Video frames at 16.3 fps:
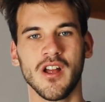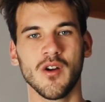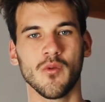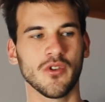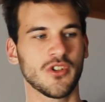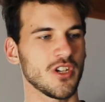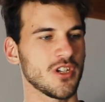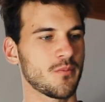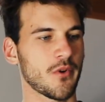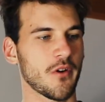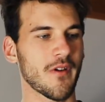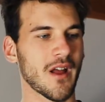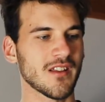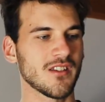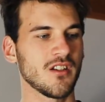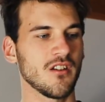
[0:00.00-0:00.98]
which is
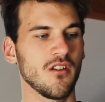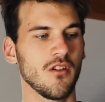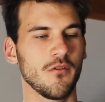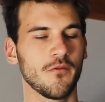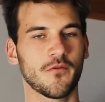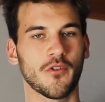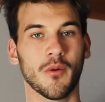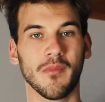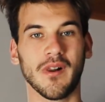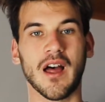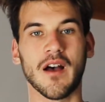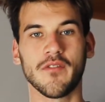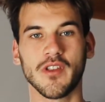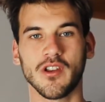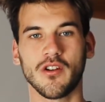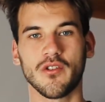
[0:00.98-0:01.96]
preventing you from
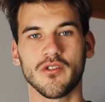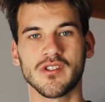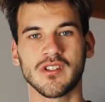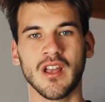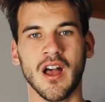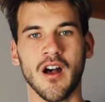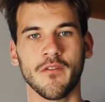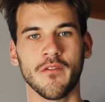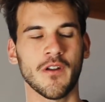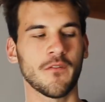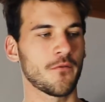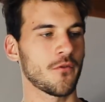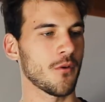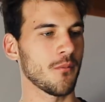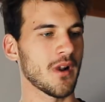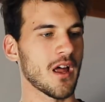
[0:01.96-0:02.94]
loving yourself and
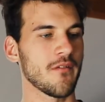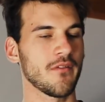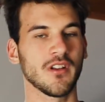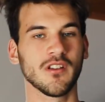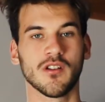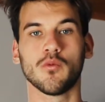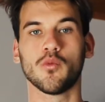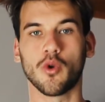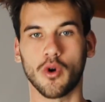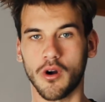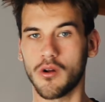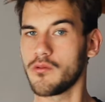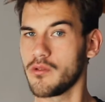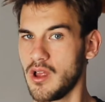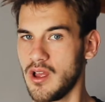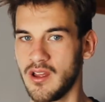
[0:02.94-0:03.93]
from loving the
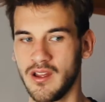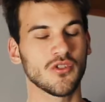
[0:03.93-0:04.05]
world,